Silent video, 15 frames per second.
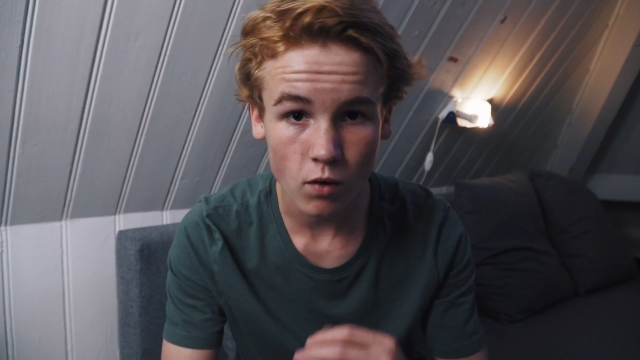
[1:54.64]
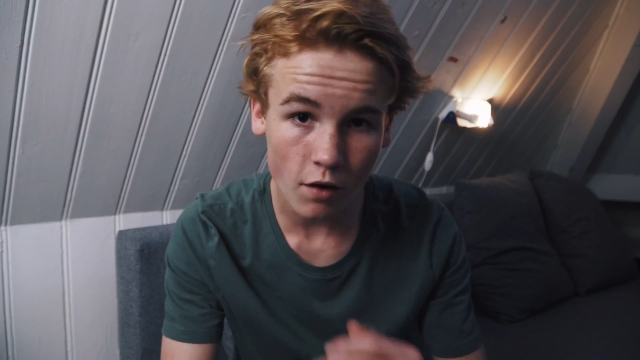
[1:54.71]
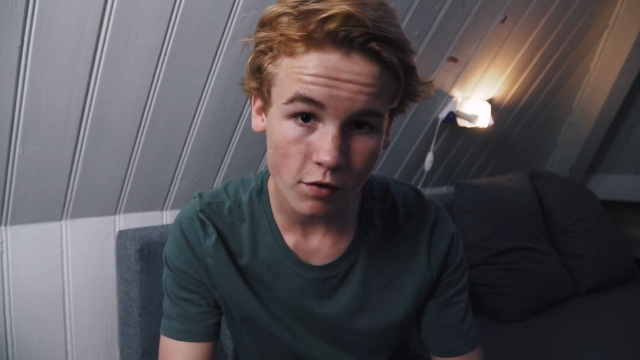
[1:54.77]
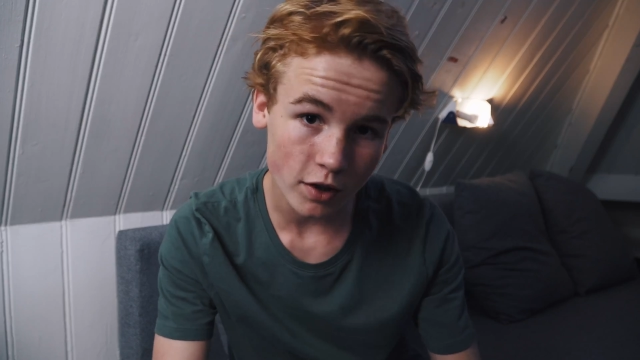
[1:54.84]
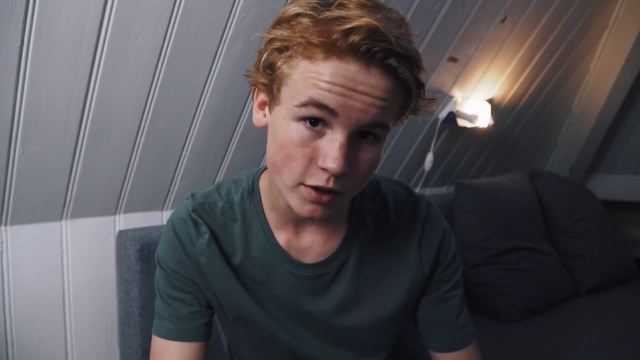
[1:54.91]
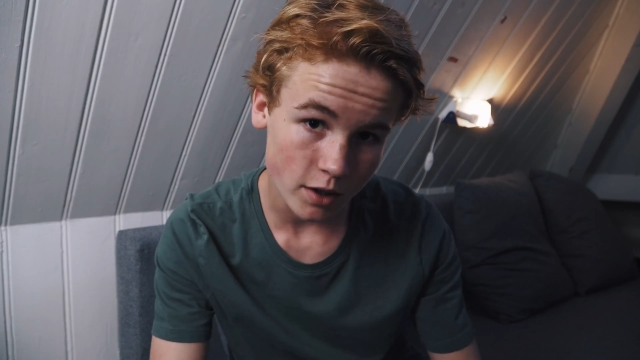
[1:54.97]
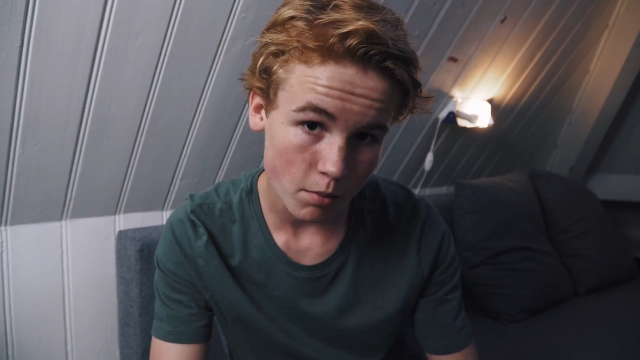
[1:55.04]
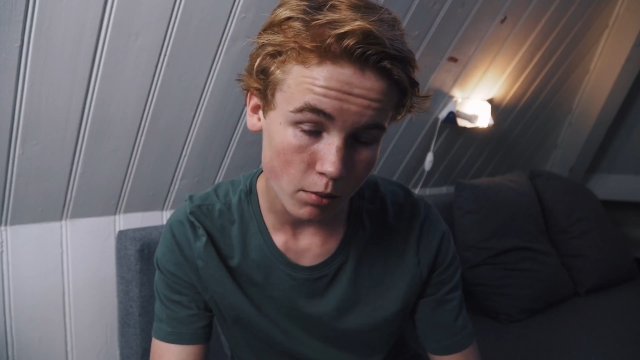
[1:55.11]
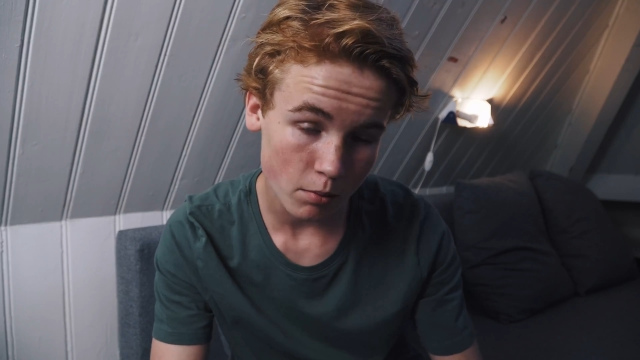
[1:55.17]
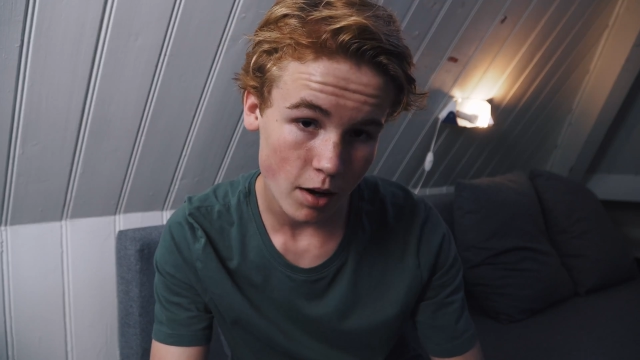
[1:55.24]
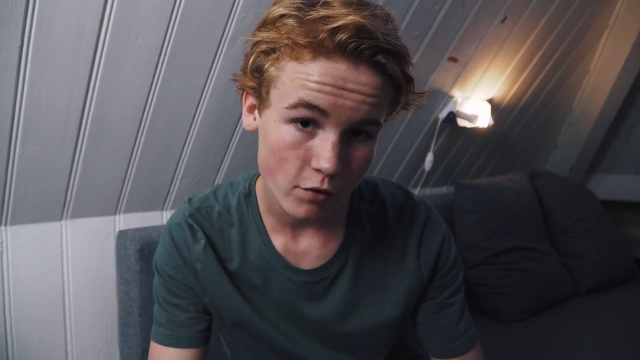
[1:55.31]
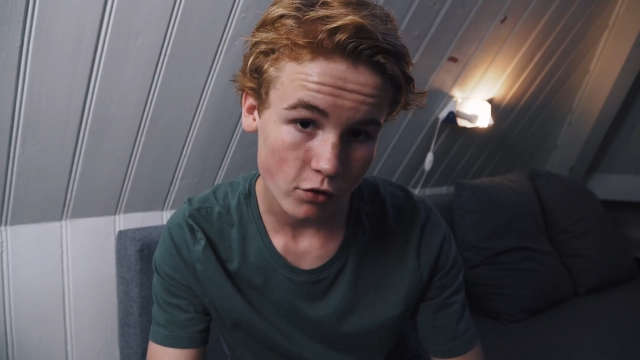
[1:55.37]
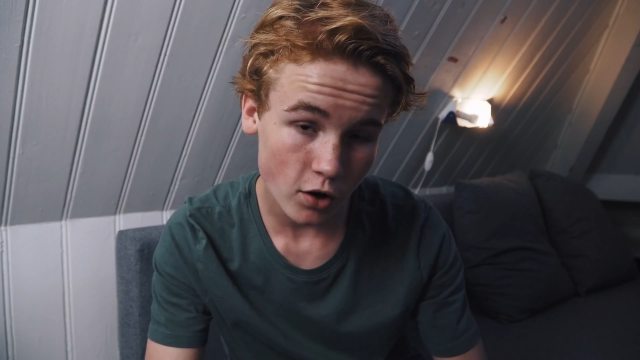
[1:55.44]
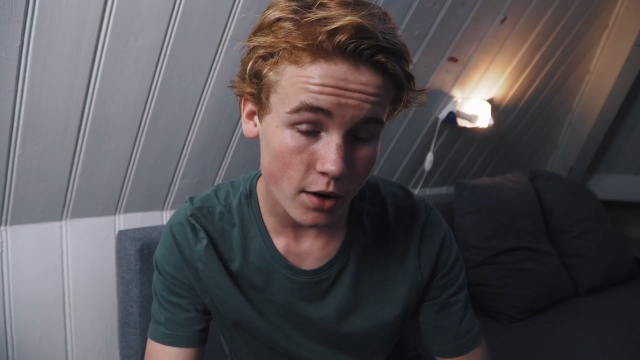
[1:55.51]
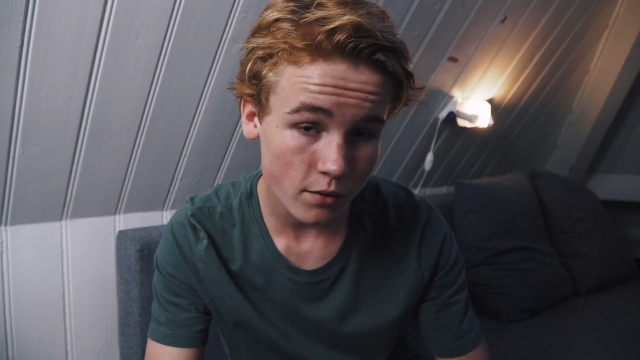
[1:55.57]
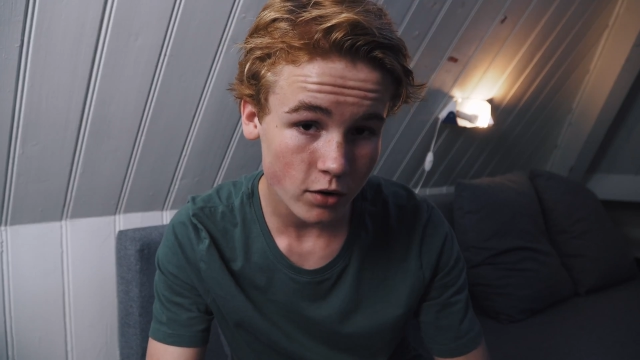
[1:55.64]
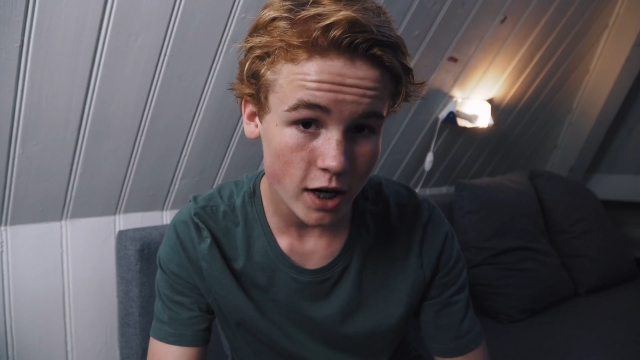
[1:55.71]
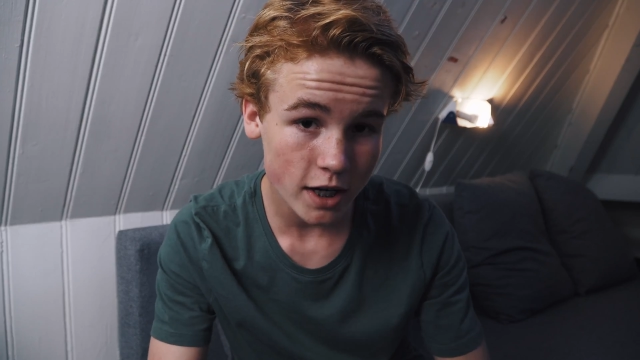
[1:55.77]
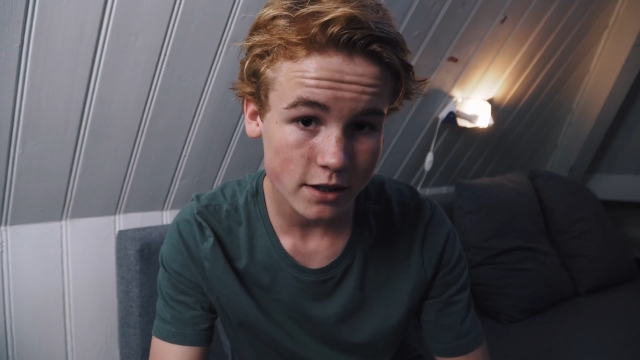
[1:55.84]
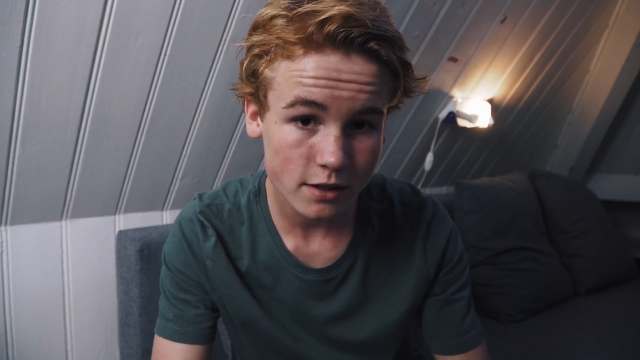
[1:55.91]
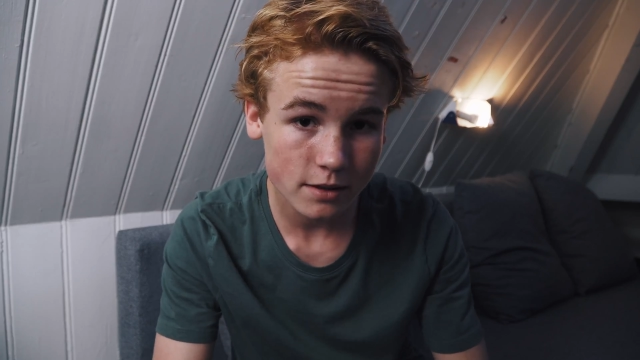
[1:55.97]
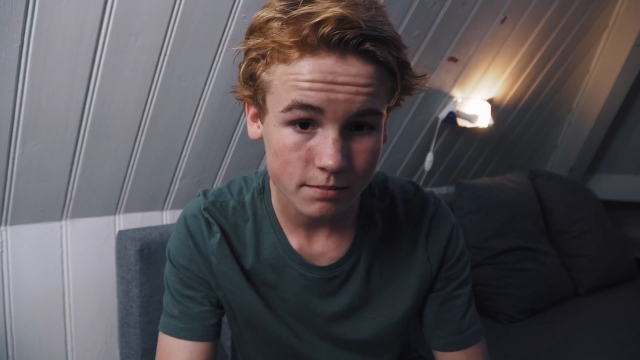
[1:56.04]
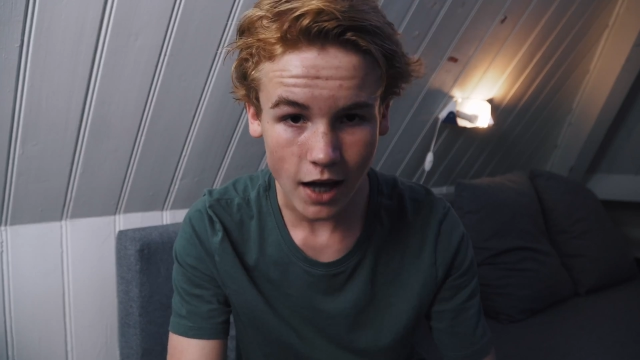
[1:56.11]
roughly double my frame rate.